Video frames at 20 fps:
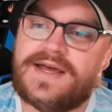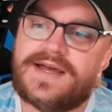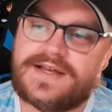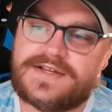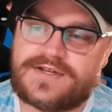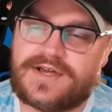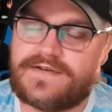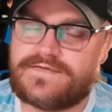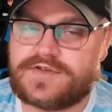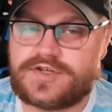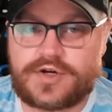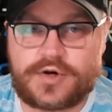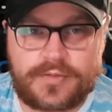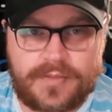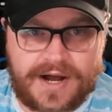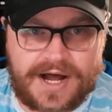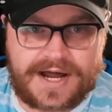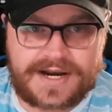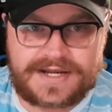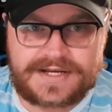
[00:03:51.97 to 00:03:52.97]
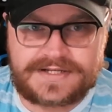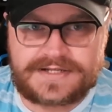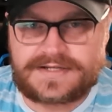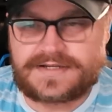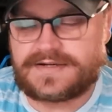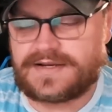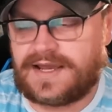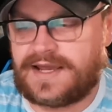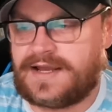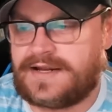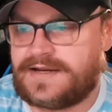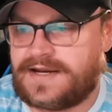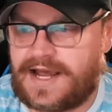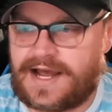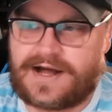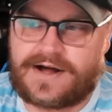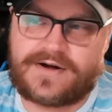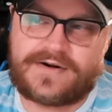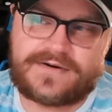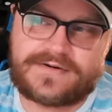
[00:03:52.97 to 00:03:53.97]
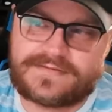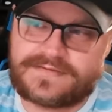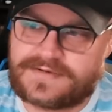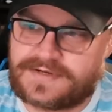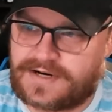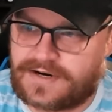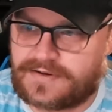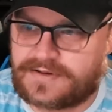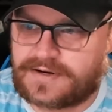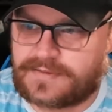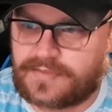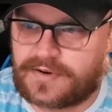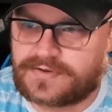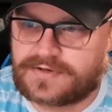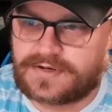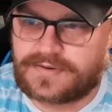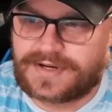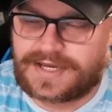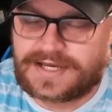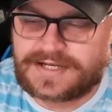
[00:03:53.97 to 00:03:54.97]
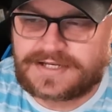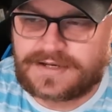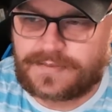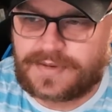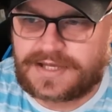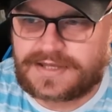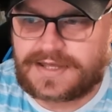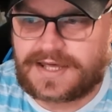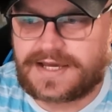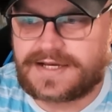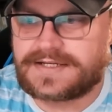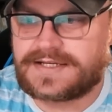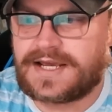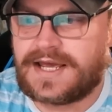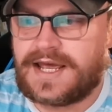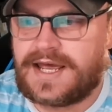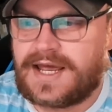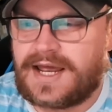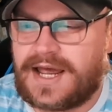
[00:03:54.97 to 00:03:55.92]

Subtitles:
because you have 2 bodies and now, they're both doing ETB things.